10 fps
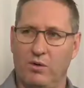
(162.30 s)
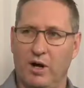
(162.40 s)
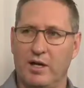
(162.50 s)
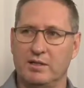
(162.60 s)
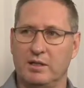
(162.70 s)

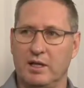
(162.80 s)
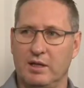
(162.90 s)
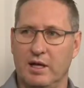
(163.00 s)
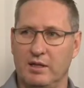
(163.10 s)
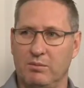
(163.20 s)
rising
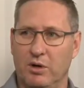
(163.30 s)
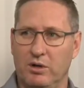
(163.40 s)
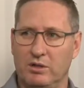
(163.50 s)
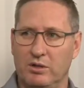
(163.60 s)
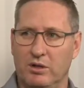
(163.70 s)
that that
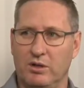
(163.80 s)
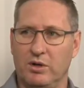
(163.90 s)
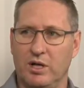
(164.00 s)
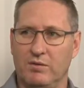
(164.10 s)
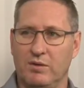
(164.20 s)
demand is not going to
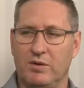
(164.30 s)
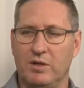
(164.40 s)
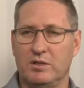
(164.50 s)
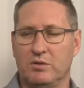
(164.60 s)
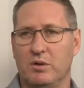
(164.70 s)
recover
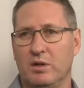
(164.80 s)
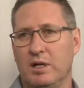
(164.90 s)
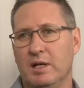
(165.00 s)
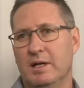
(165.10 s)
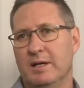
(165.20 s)
very
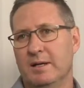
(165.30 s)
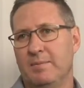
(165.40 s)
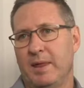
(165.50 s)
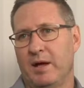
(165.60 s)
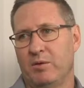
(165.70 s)
strongly.
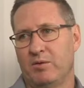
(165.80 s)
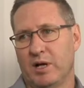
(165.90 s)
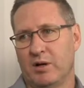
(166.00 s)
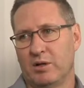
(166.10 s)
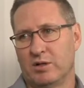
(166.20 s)
And we've
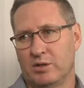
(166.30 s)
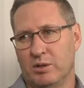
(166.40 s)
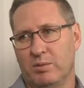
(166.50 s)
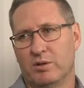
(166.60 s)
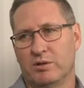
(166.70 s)
now got a
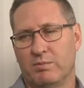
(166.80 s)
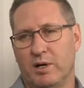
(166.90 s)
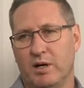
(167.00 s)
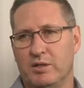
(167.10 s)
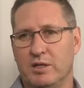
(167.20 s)
surplus of
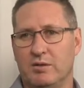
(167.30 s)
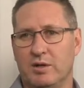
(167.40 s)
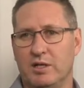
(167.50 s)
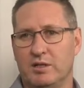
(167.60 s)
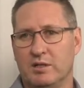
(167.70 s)
power
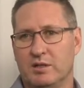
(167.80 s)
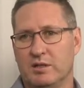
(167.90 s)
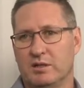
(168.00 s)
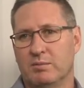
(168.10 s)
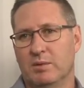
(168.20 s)
generation in the
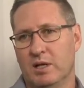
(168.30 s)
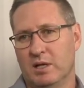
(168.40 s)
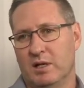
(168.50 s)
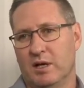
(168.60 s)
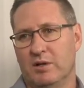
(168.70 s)
system.
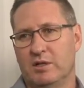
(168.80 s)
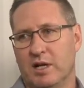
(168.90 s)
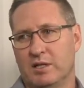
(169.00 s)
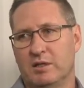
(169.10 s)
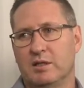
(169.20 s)
They've
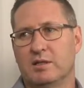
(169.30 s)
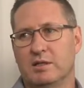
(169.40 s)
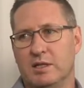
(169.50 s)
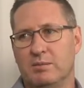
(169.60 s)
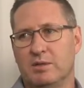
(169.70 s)
adjusted, it
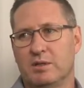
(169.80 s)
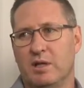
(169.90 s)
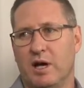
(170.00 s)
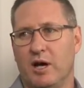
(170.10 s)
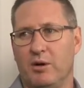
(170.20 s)
seems,
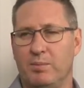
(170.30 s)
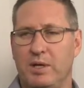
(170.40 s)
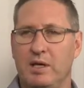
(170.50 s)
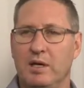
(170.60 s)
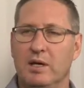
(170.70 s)
the
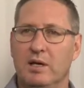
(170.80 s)
IRP